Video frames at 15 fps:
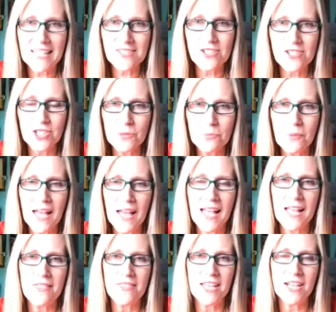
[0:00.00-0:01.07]
Group.
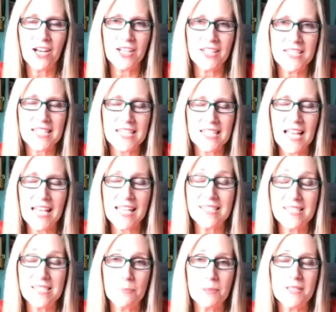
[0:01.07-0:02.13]
They are
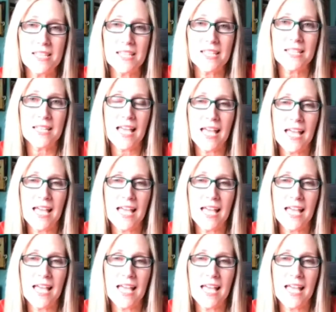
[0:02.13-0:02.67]
exhibiting